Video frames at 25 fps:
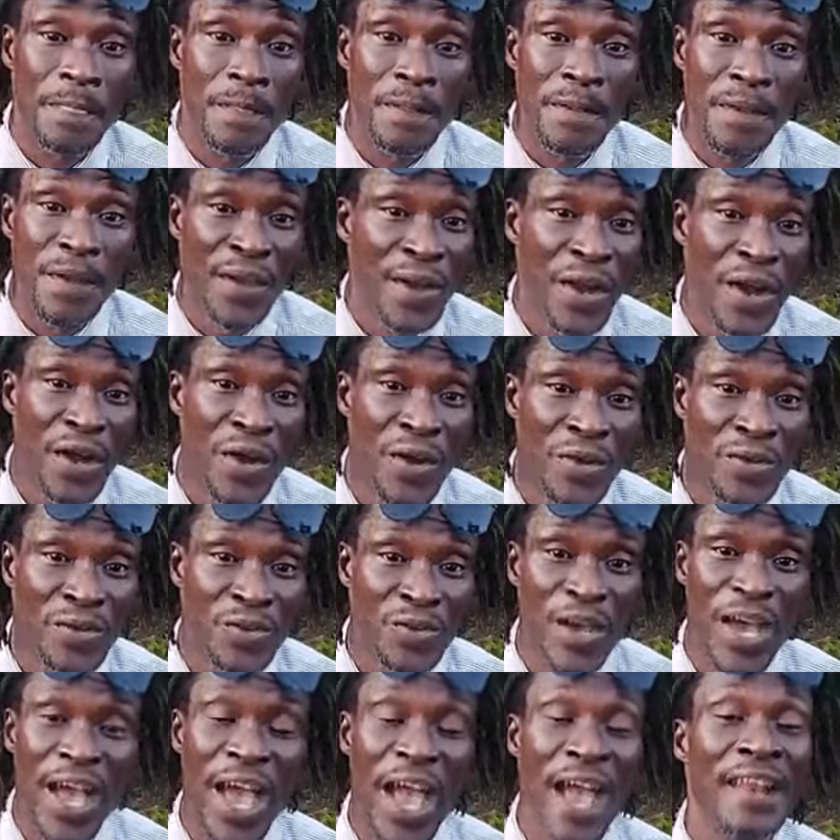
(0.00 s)
You know,
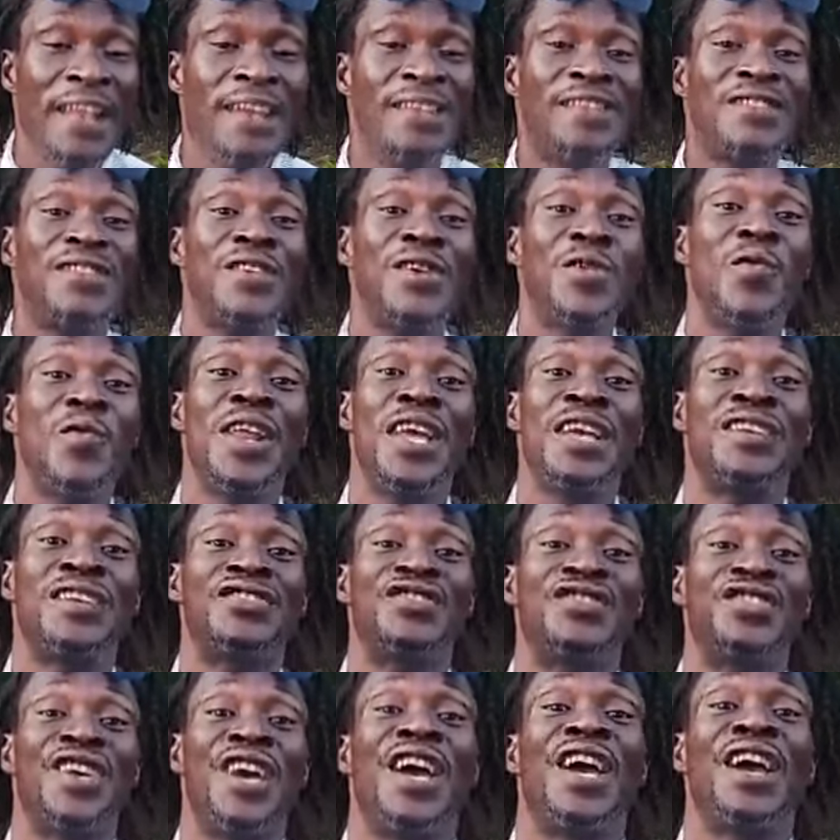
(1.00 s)
so anything what they
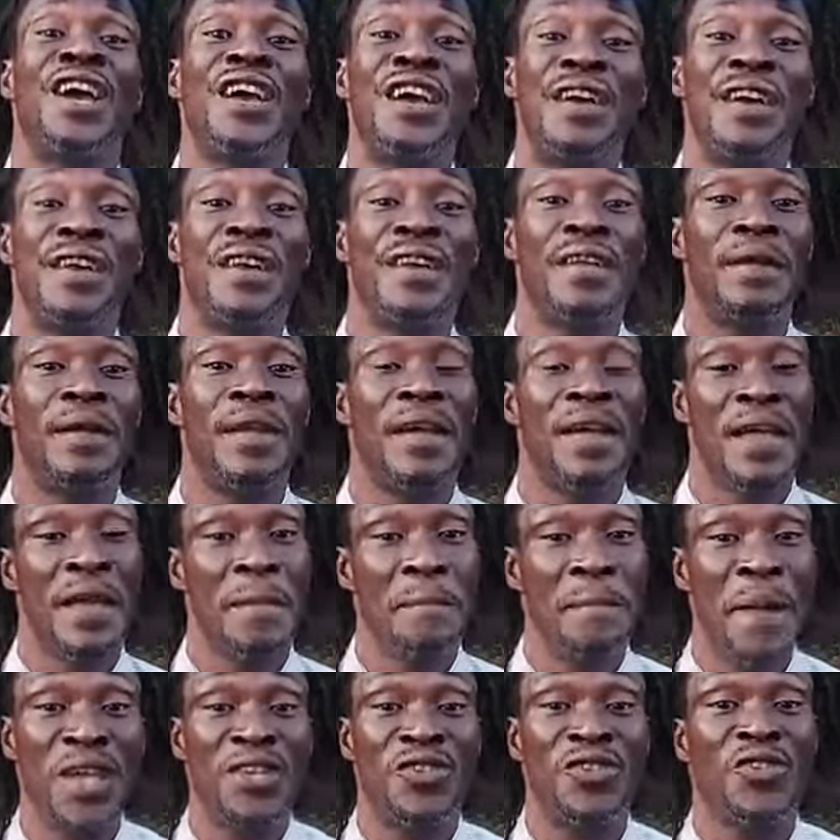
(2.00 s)
say is
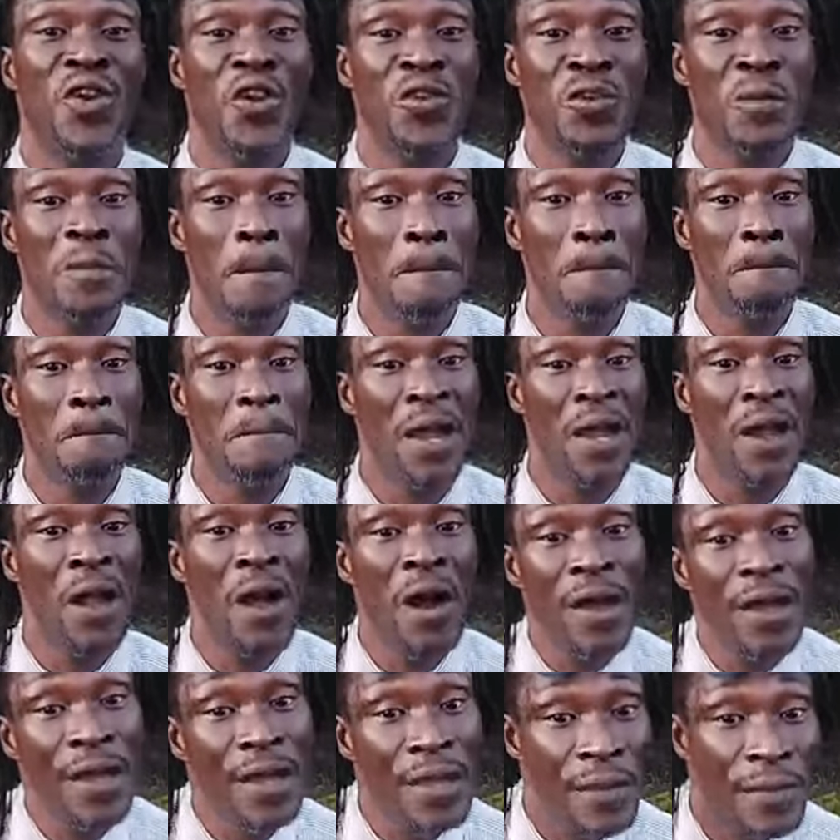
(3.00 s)
based on
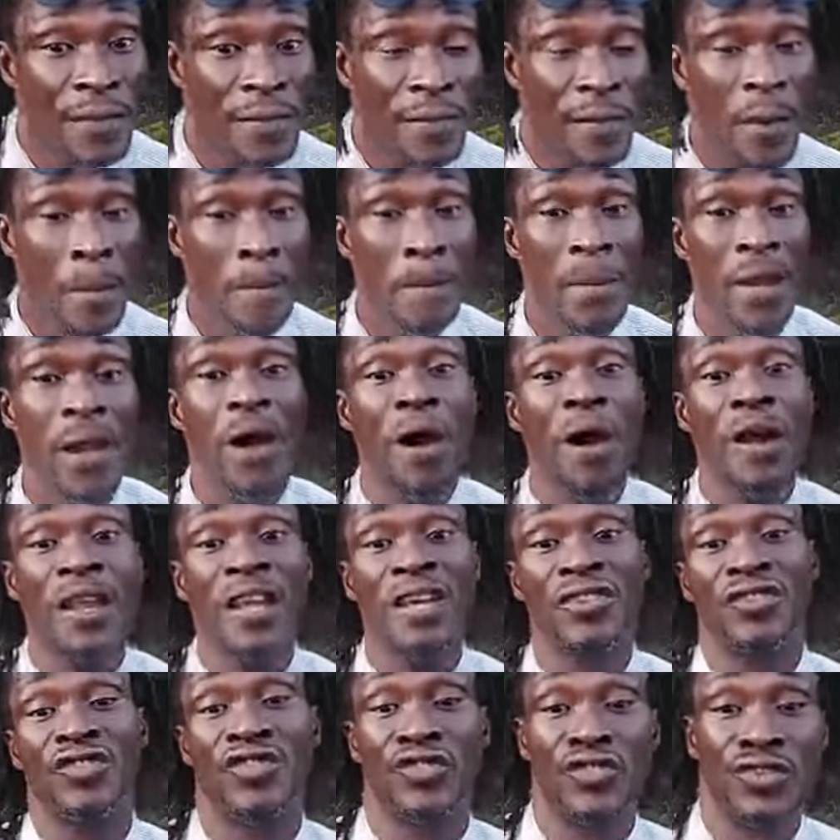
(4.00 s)
belonging or
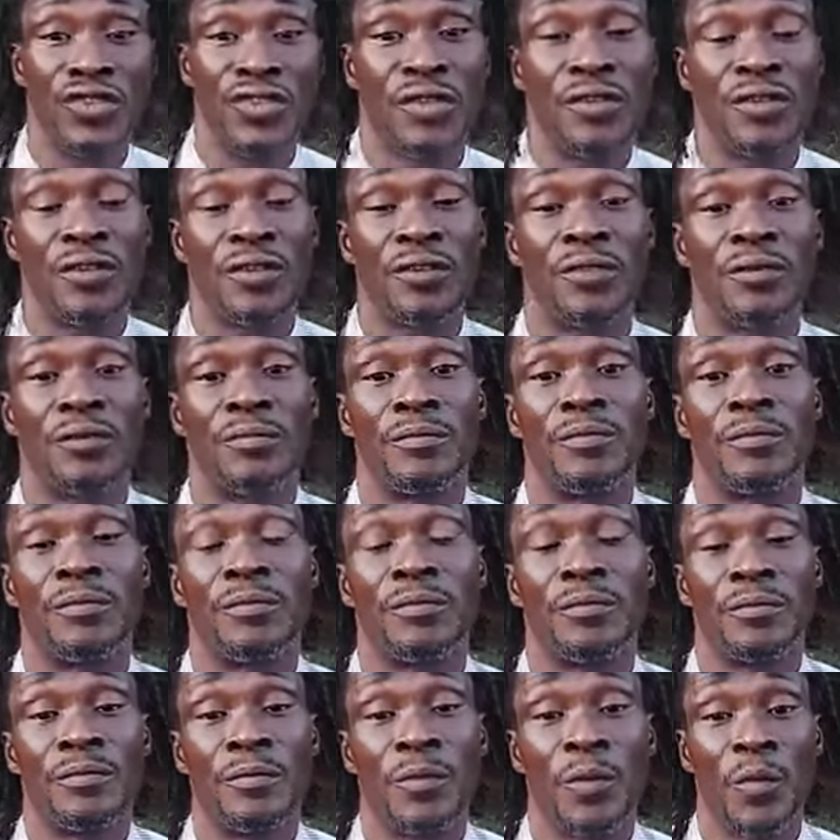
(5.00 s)
belongingness,
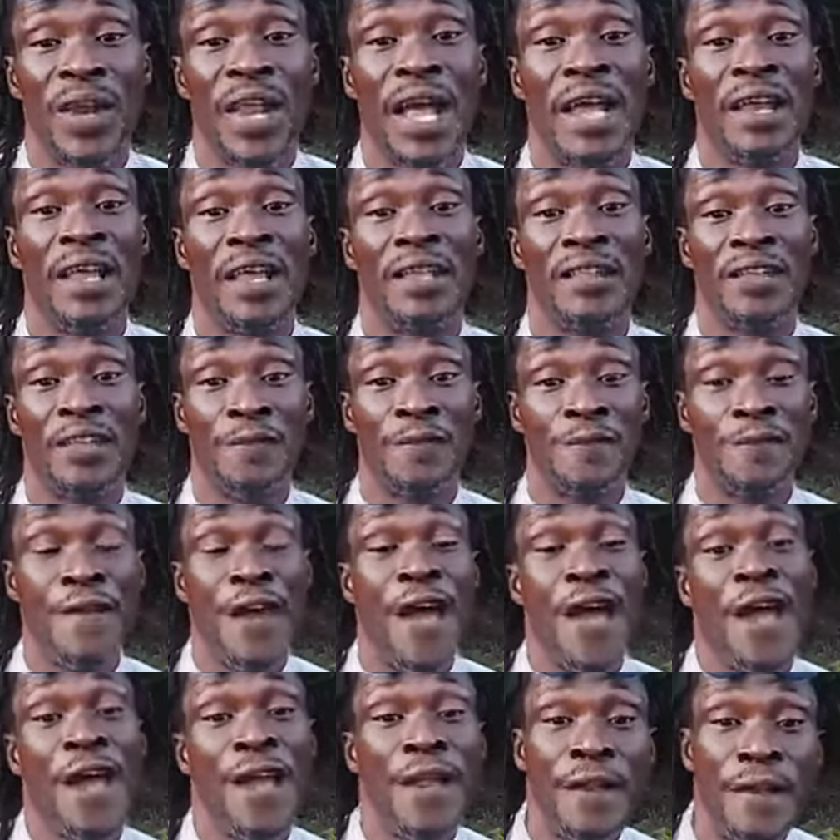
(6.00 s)
whether they
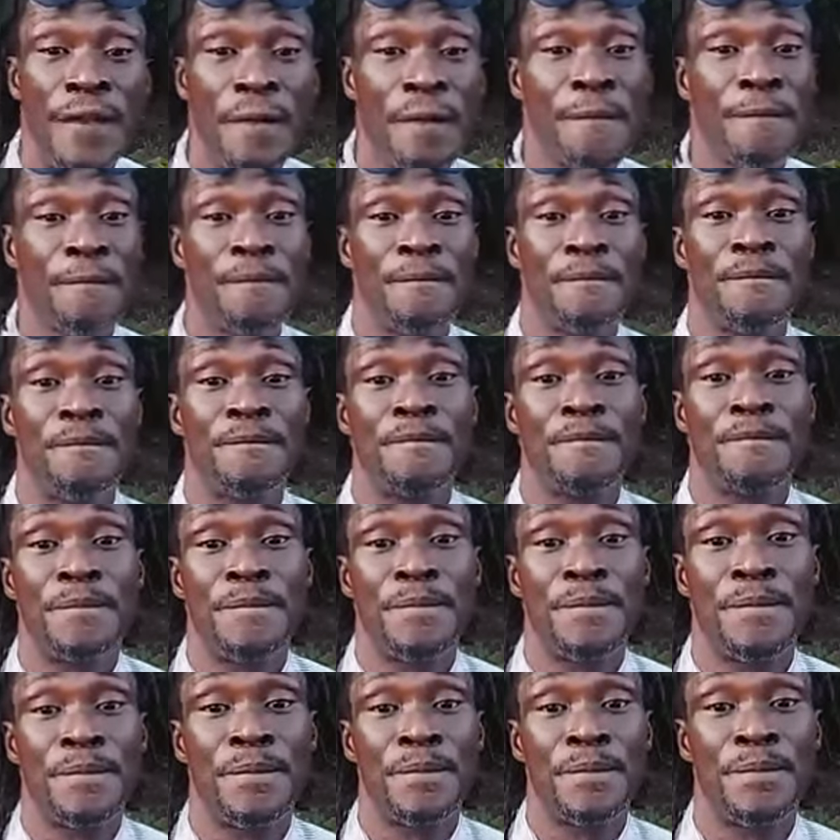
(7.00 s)
defend
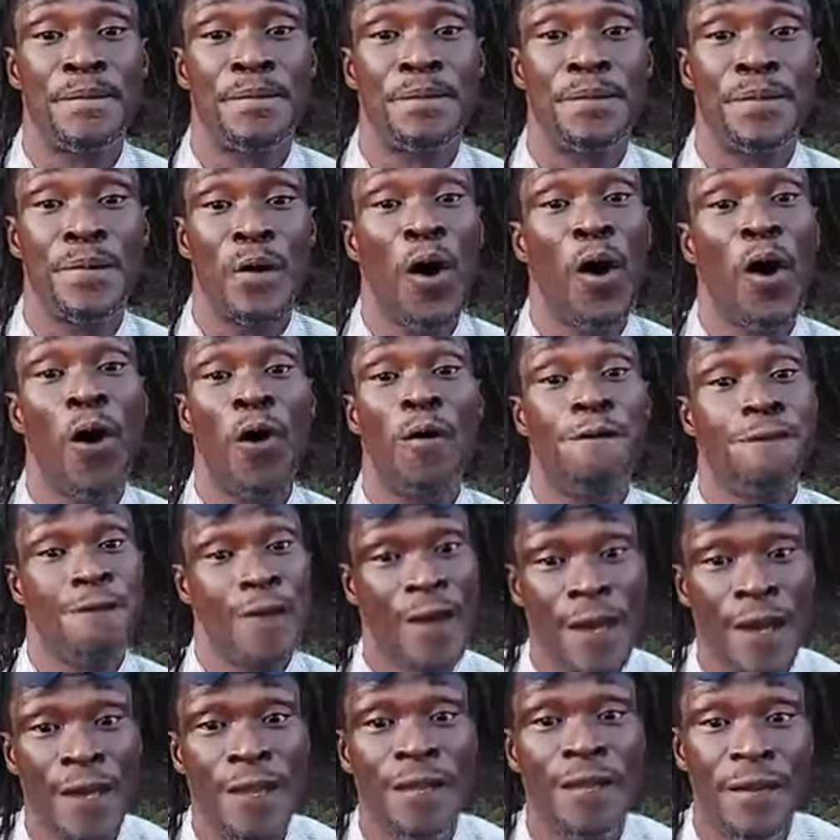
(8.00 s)
or
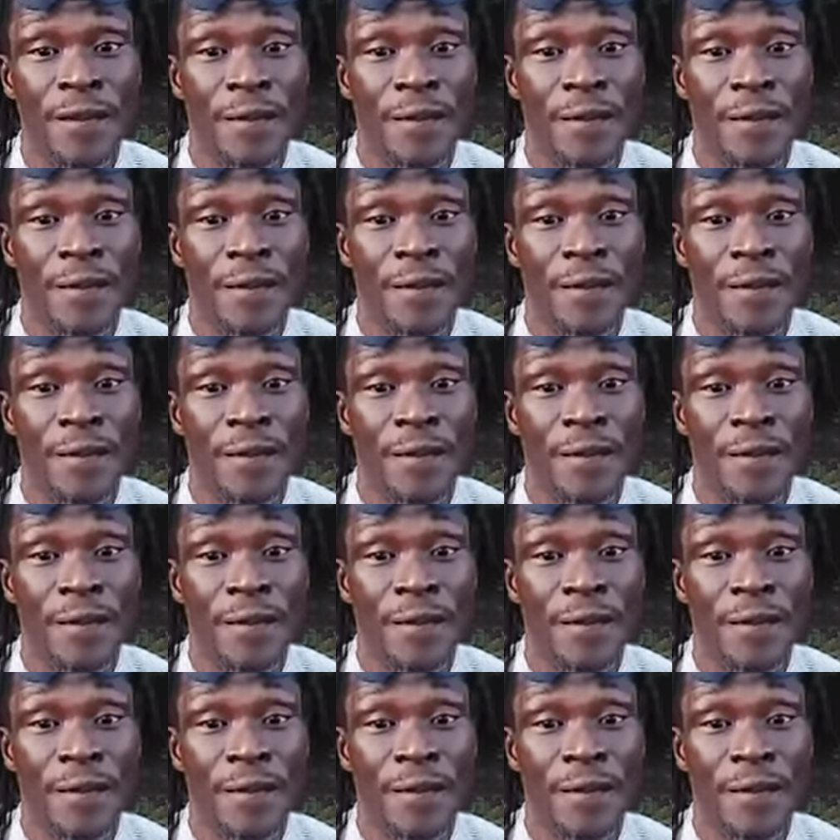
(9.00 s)
offend.